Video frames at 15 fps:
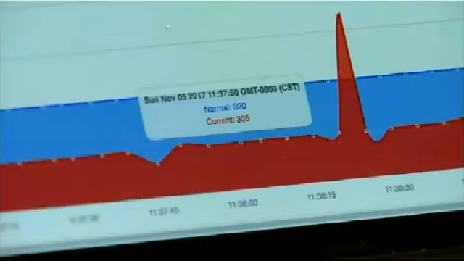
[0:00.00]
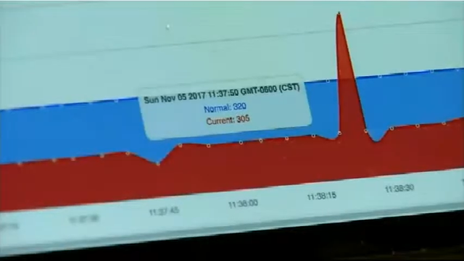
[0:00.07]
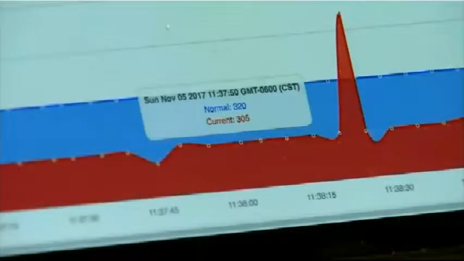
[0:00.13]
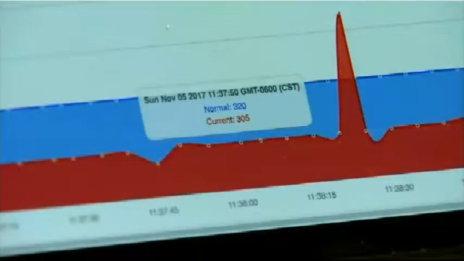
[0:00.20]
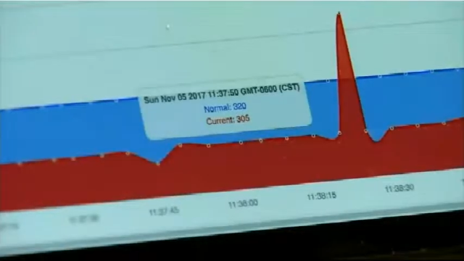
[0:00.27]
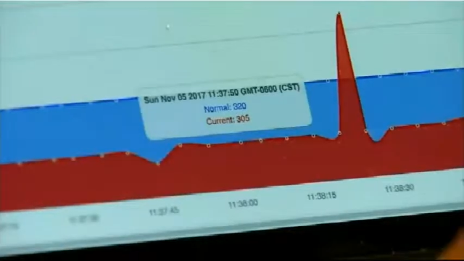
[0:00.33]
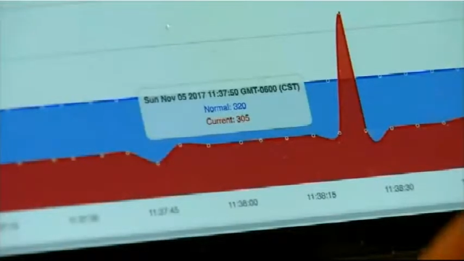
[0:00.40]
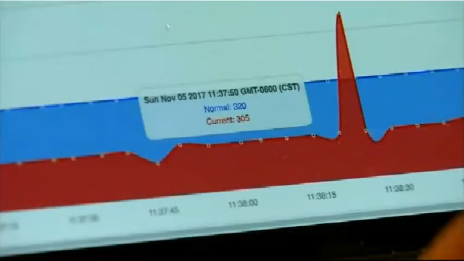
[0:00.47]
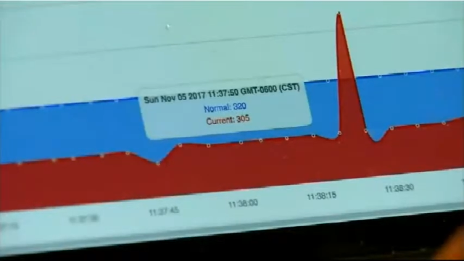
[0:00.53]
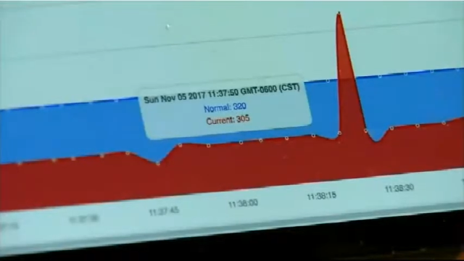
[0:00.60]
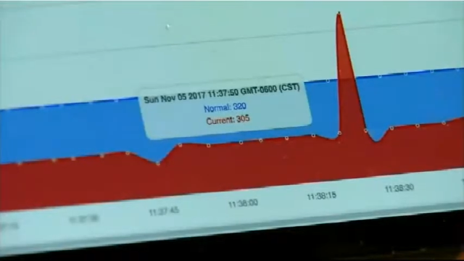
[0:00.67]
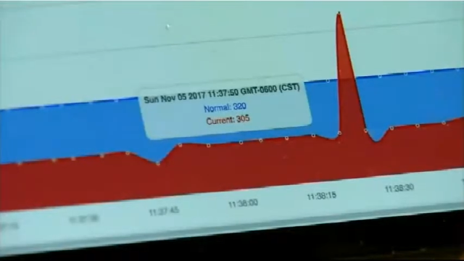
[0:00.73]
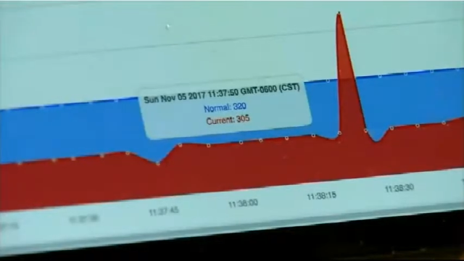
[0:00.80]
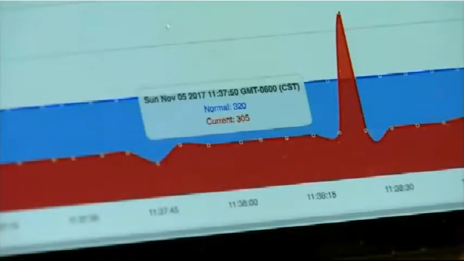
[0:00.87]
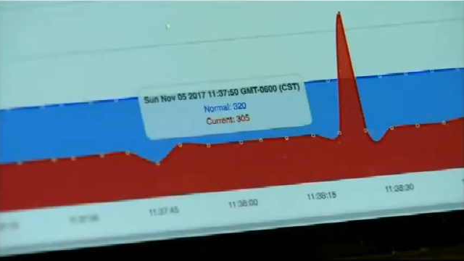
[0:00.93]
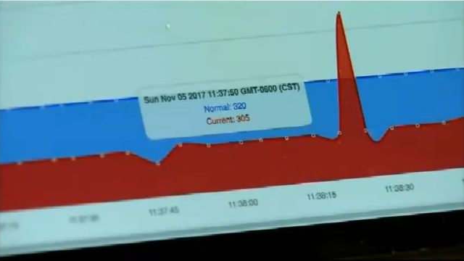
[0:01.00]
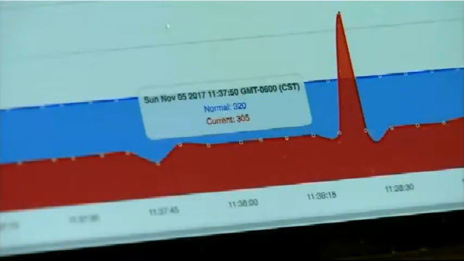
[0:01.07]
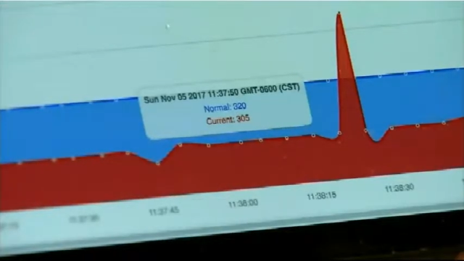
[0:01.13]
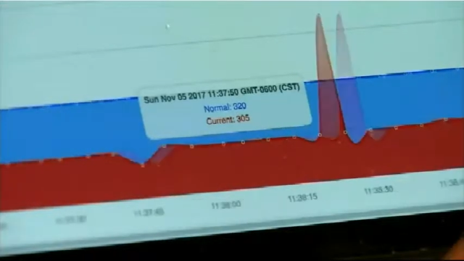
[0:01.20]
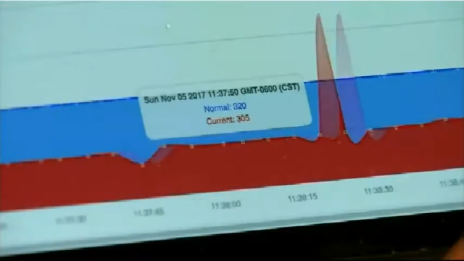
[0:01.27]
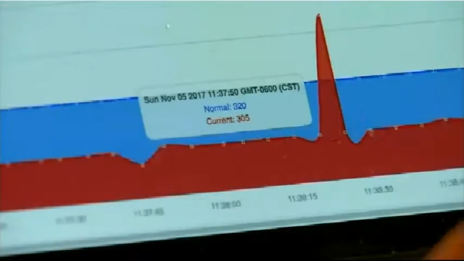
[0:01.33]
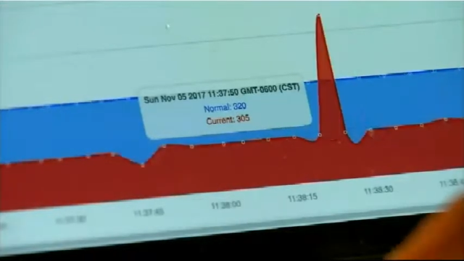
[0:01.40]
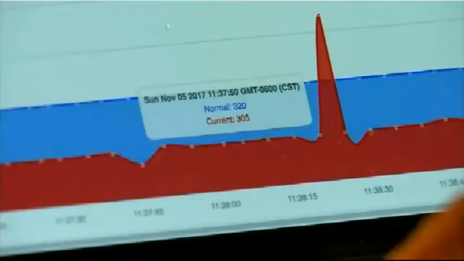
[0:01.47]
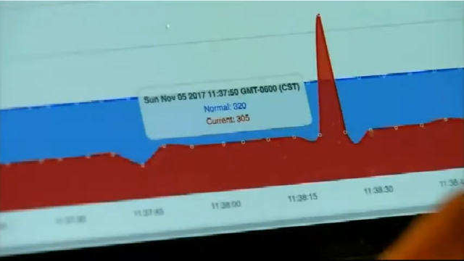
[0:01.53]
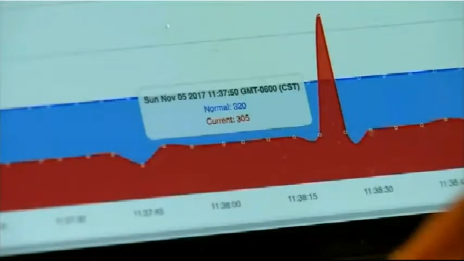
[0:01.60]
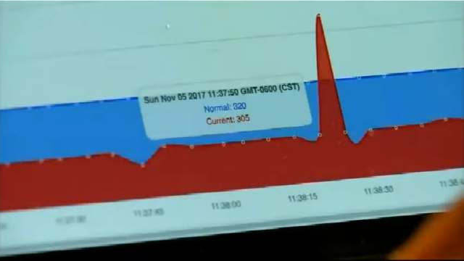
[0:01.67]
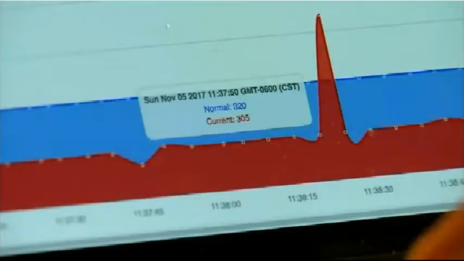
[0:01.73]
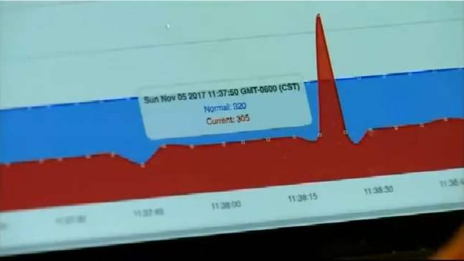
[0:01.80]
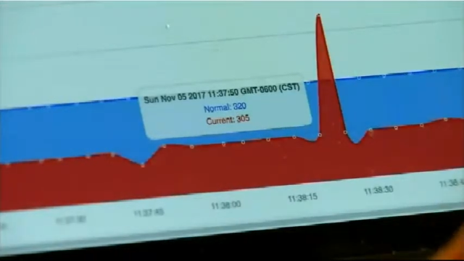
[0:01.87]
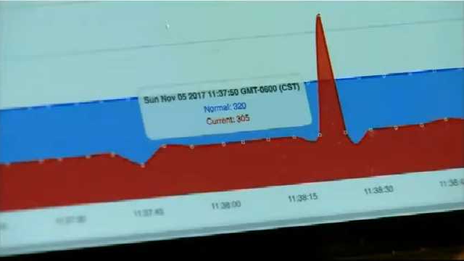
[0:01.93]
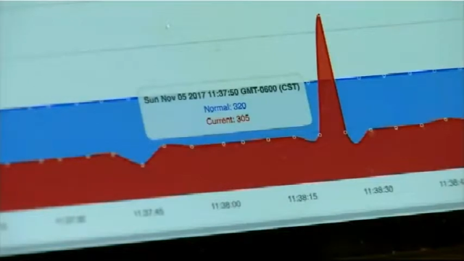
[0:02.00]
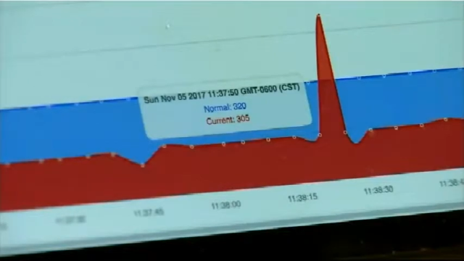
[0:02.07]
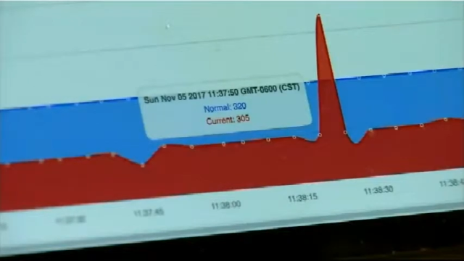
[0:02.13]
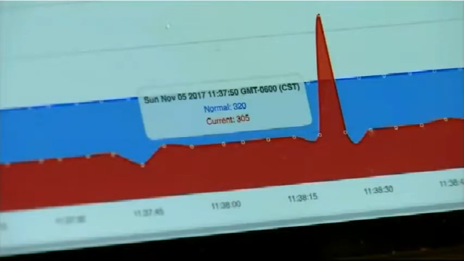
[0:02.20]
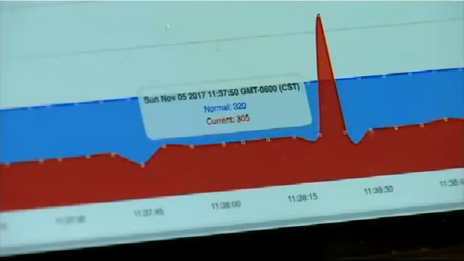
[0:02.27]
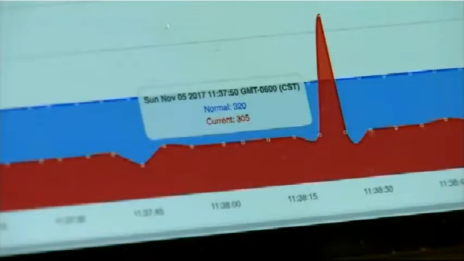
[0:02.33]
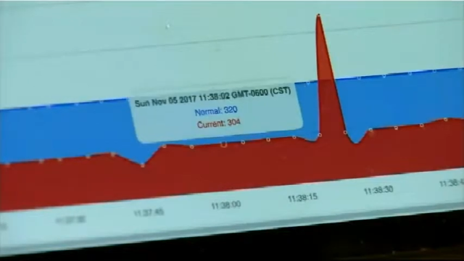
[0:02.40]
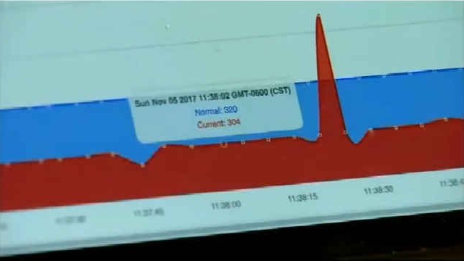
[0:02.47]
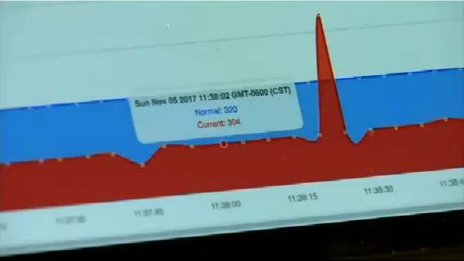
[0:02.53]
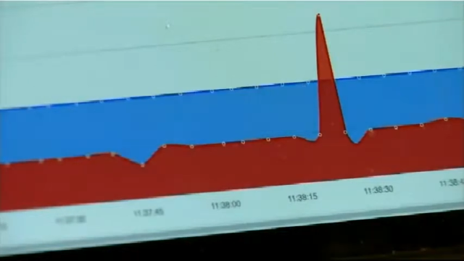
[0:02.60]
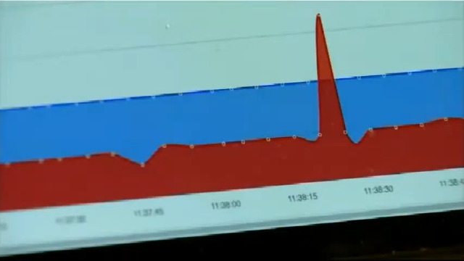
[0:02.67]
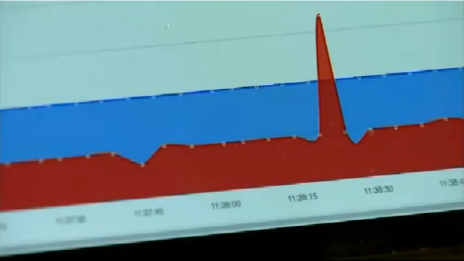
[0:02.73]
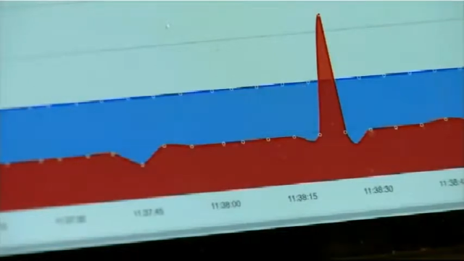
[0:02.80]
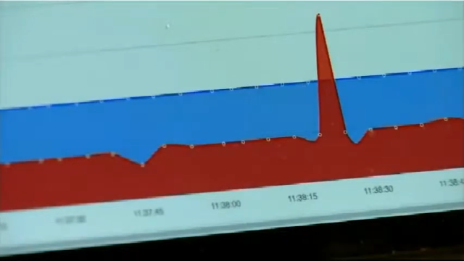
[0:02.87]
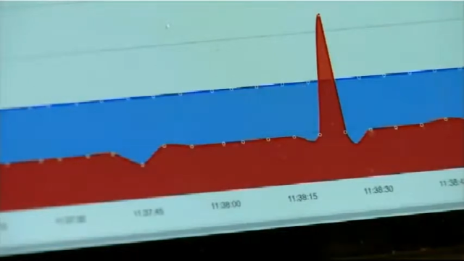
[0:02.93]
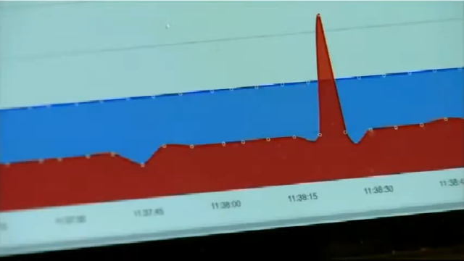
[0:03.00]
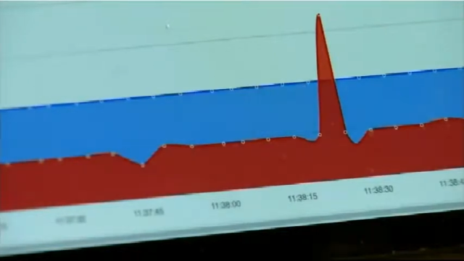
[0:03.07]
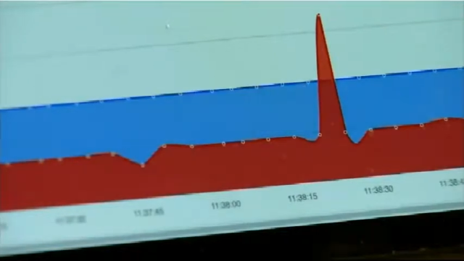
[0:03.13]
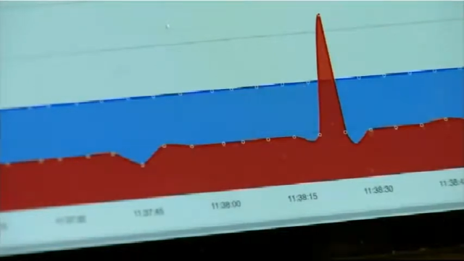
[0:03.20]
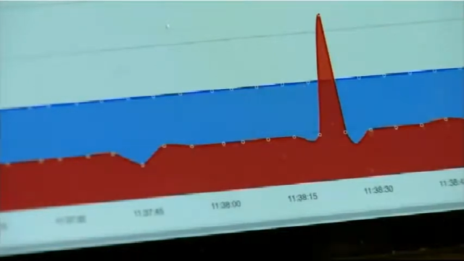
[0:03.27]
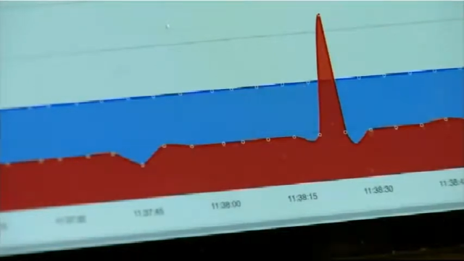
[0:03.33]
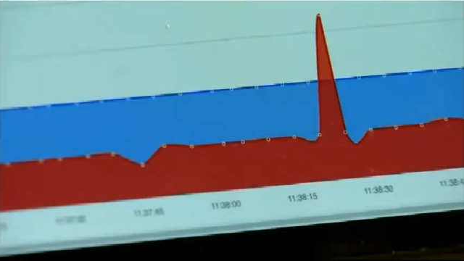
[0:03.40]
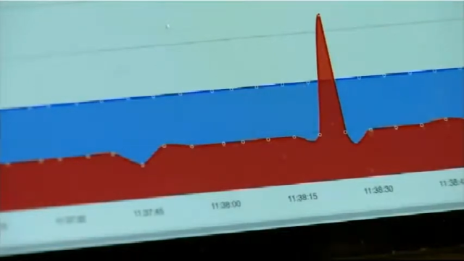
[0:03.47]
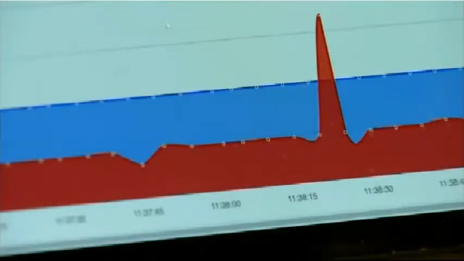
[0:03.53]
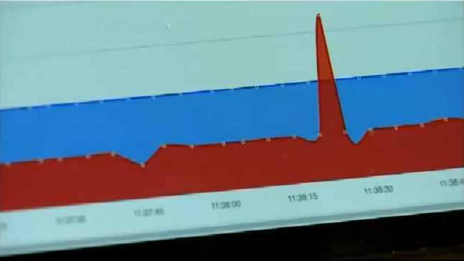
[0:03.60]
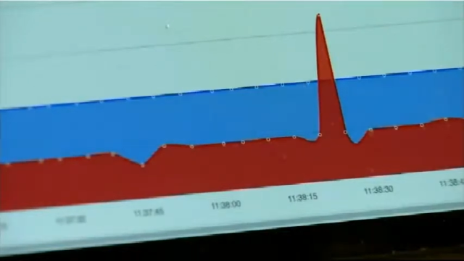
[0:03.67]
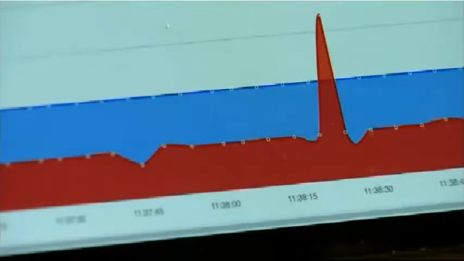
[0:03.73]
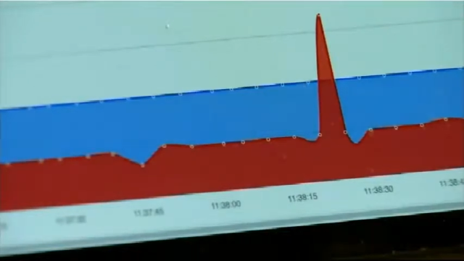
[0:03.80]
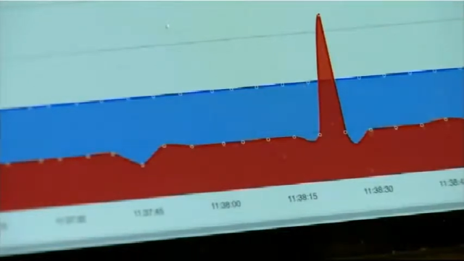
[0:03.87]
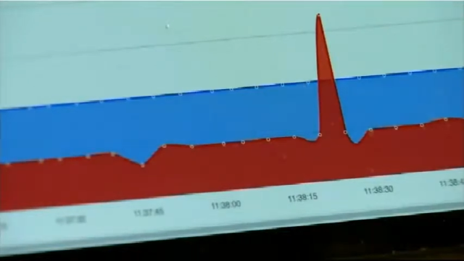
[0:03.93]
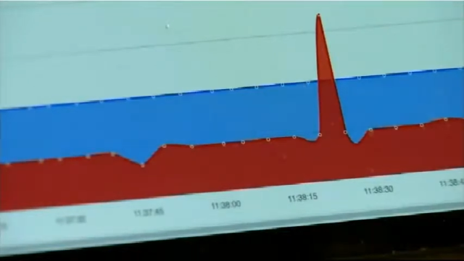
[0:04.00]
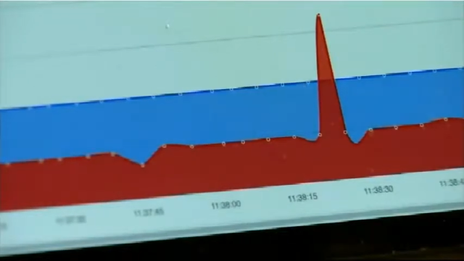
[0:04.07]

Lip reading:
(no speaker visible)